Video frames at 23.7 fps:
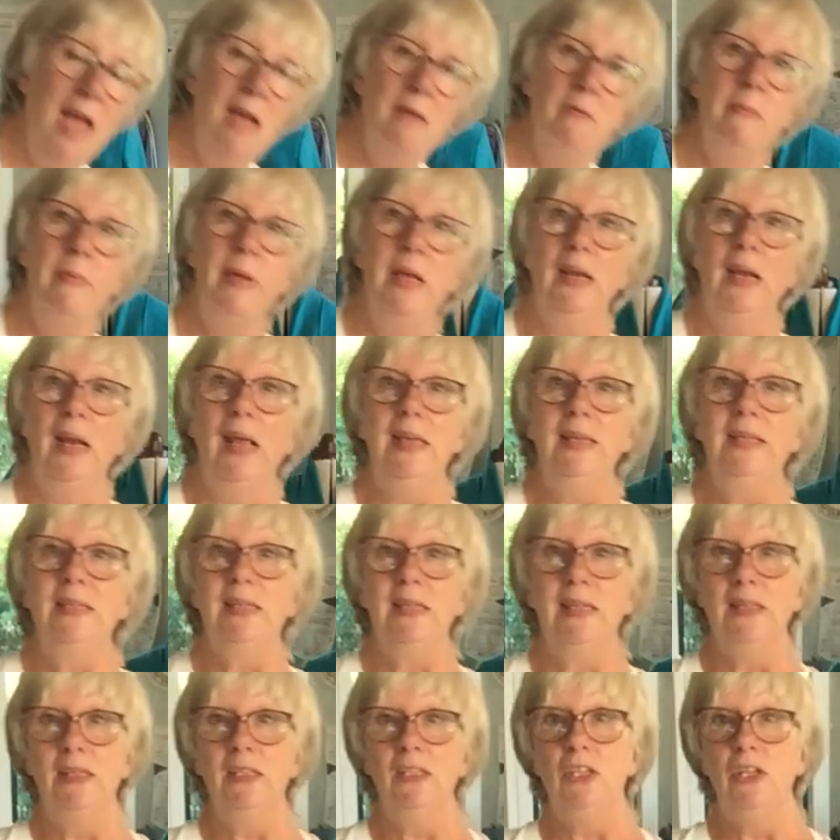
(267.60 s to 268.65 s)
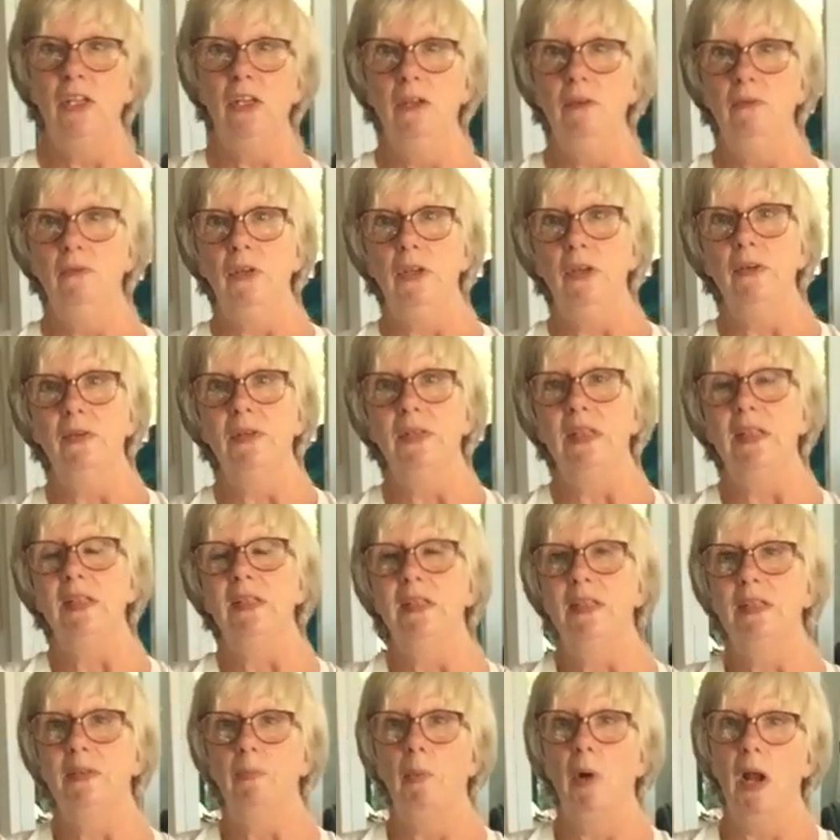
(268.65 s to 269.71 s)
came a bit later to using
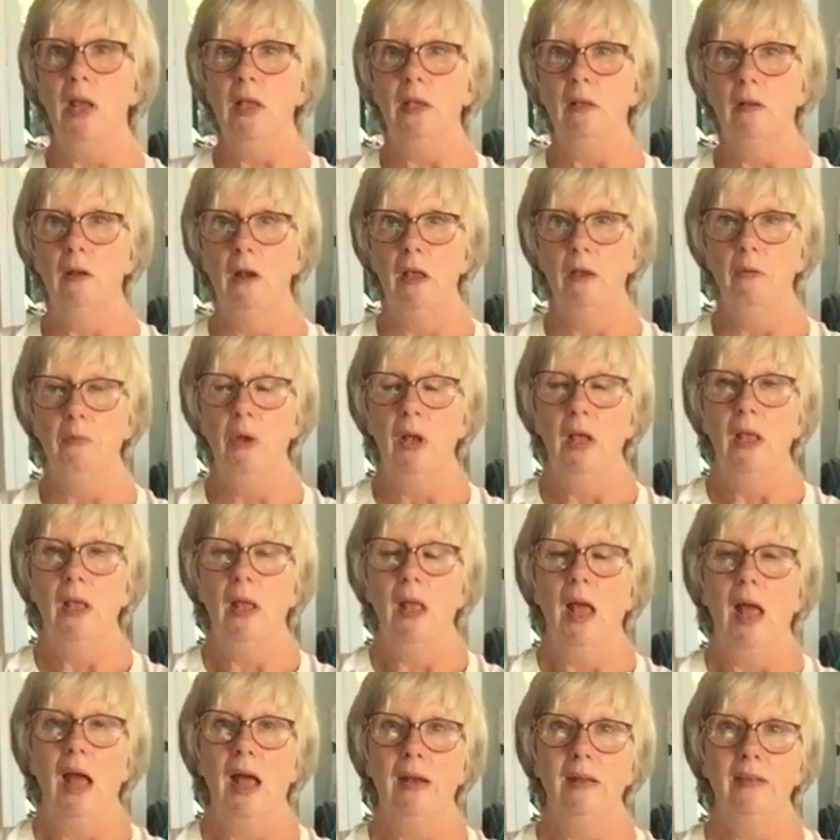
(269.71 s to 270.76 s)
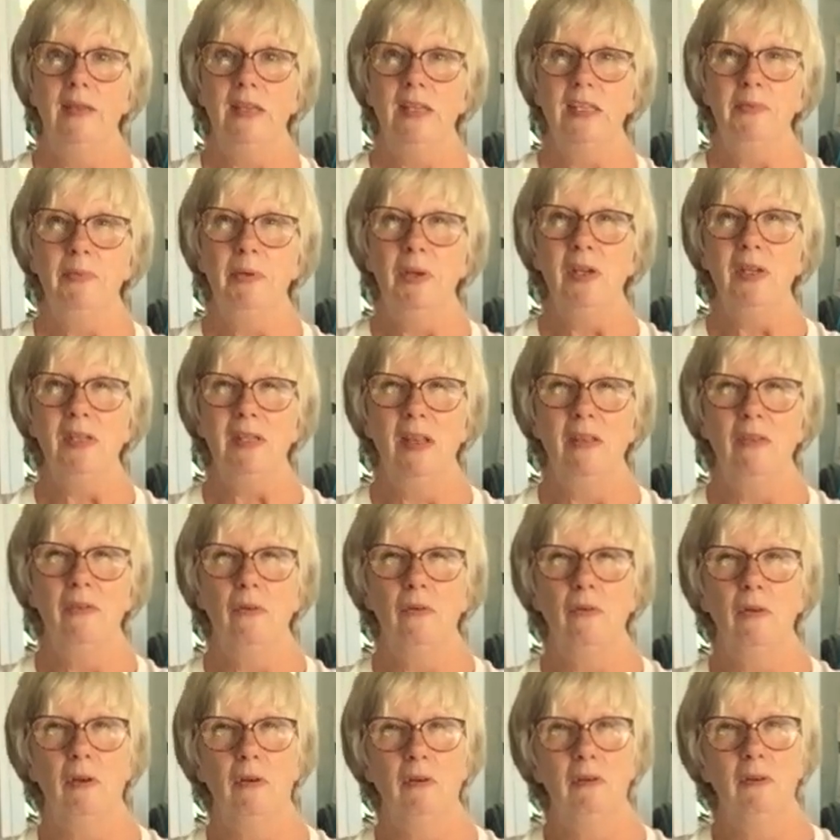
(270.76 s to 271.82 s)
spray glue, and I think it's because I
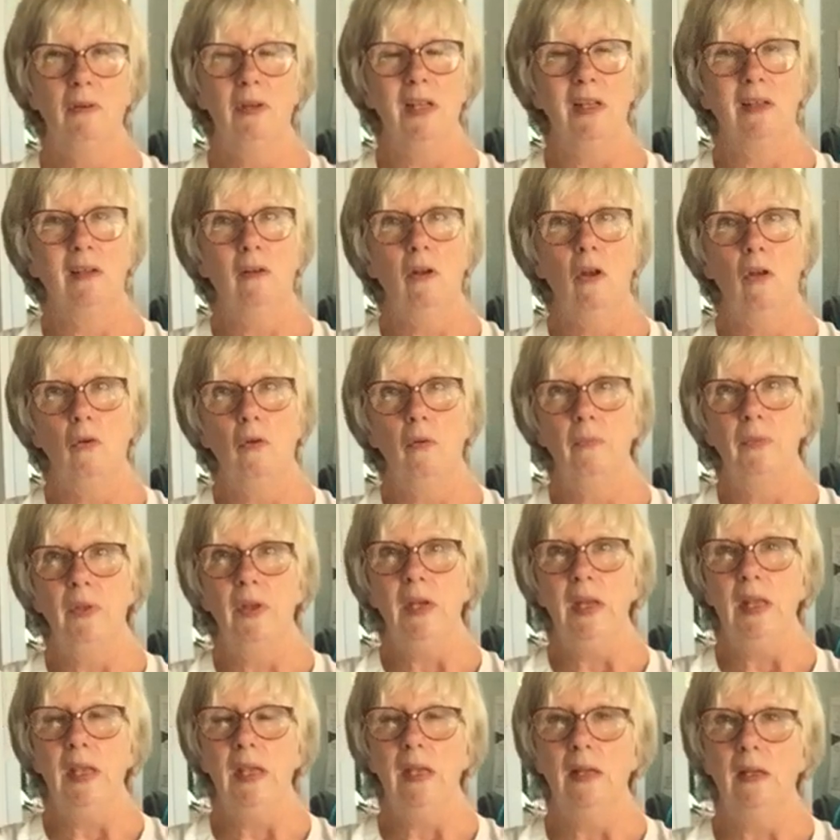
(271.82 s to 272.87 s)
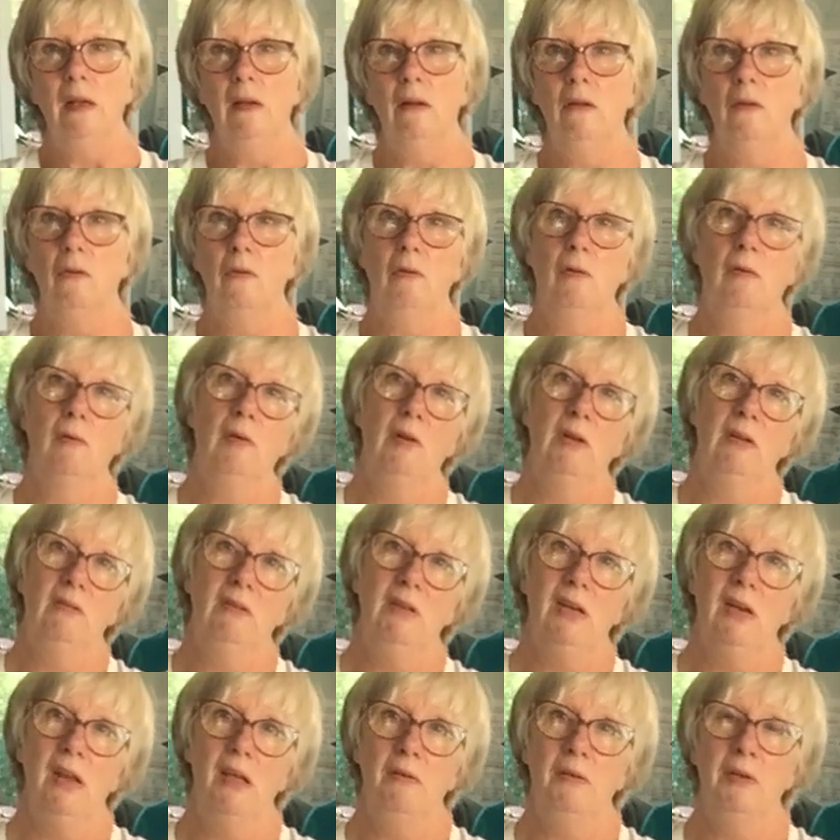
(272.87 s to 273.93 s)
thought, oh, it'll clog up the needle, or
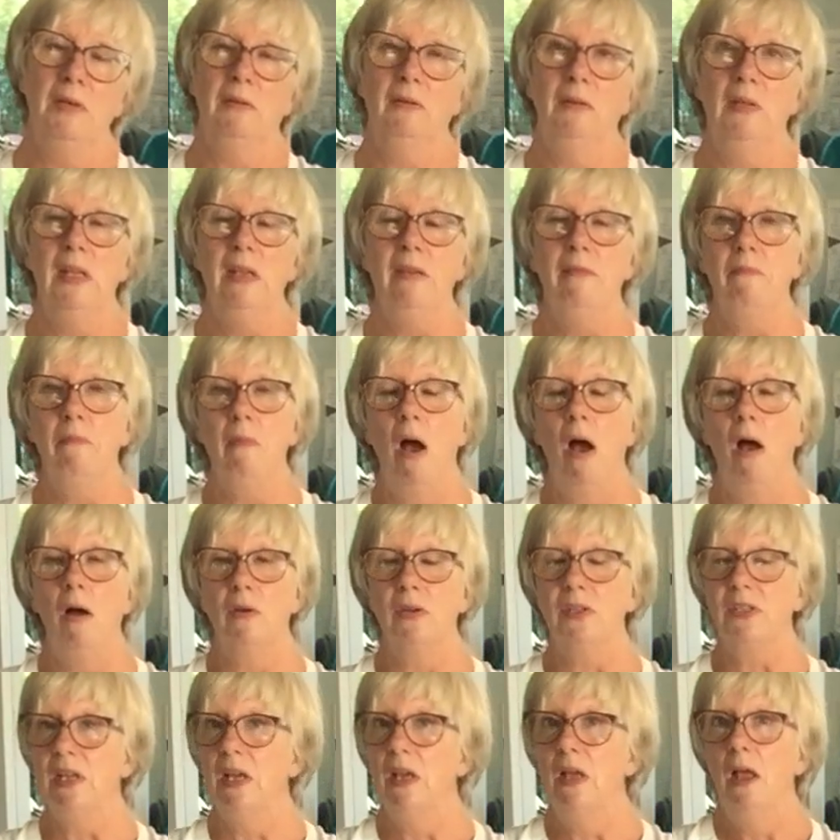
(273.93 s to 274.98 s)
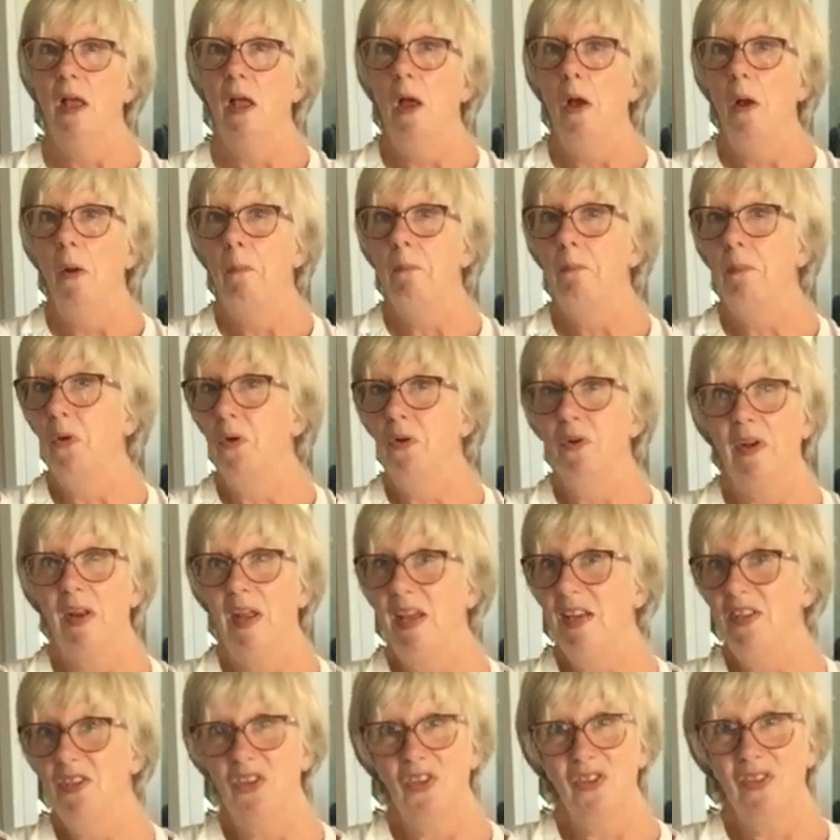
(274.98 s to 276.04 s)
it'll leave marks, but
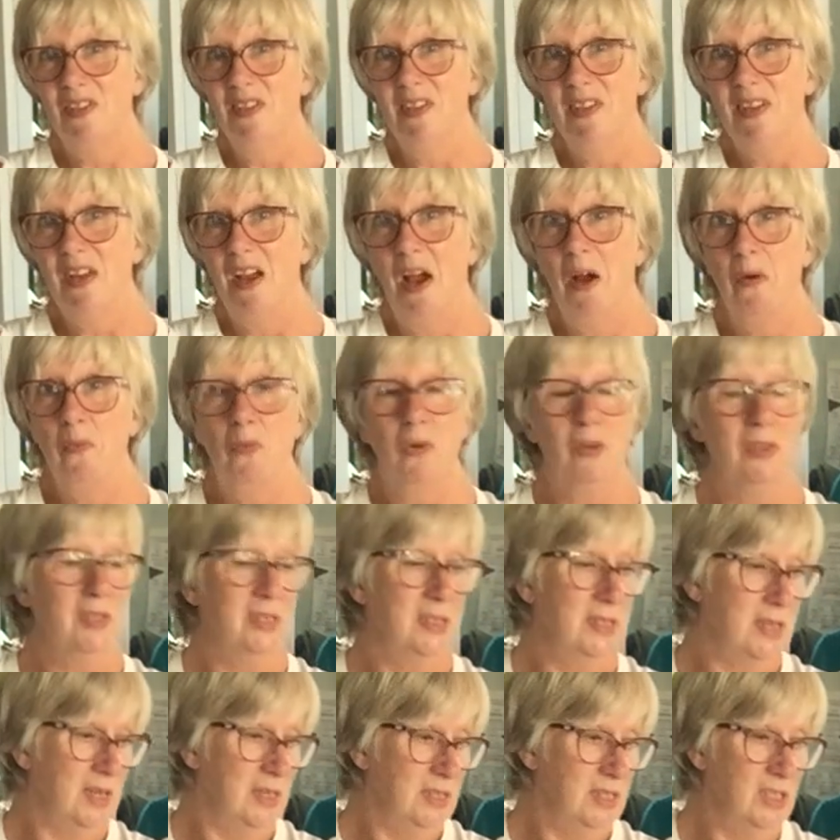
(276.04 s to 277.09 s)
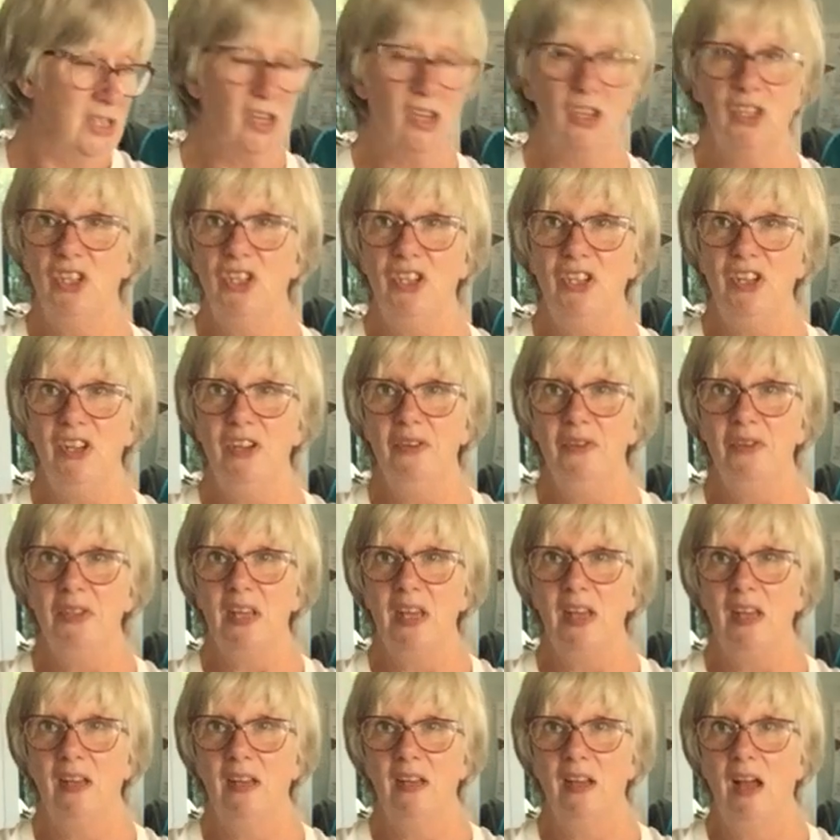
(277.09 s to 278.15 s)
it doesn't. And once I started to use
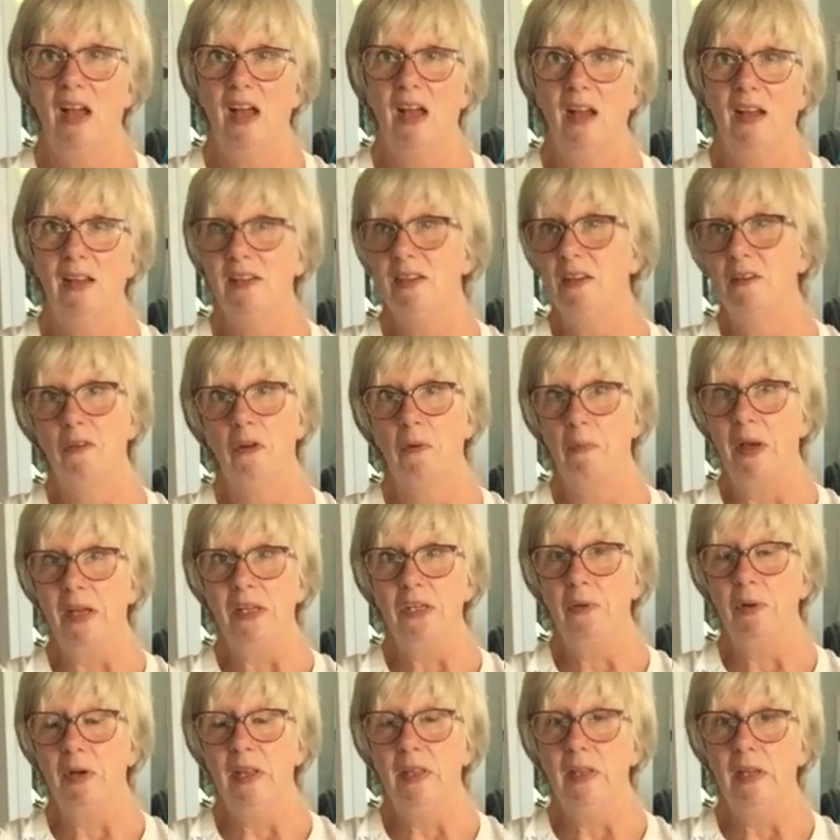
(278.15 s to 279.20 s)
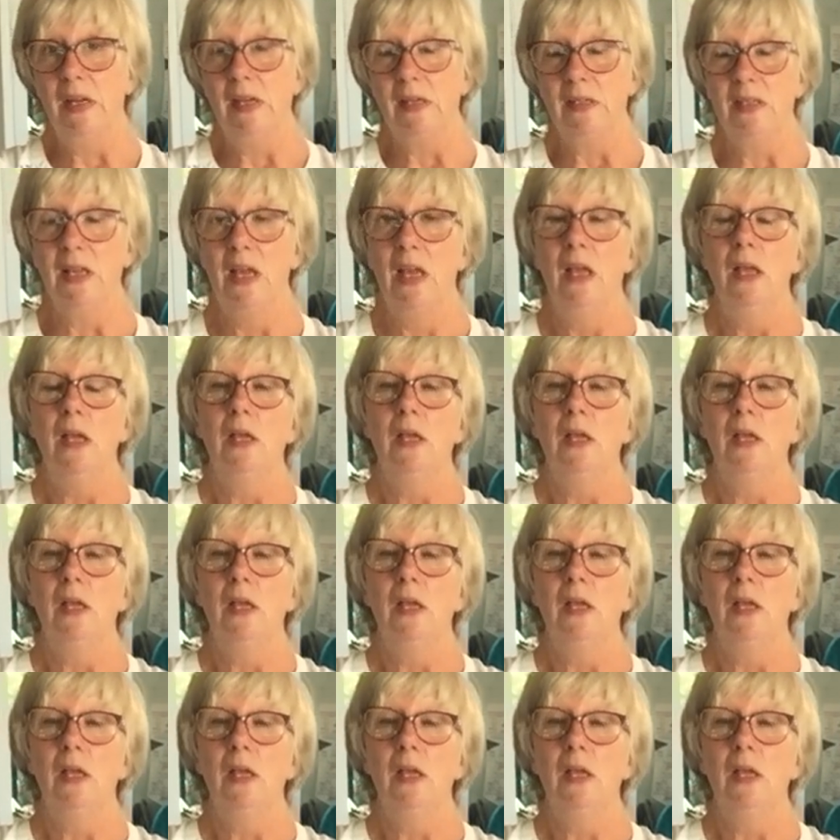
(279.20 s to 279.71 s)
it, I don't go back to anything else.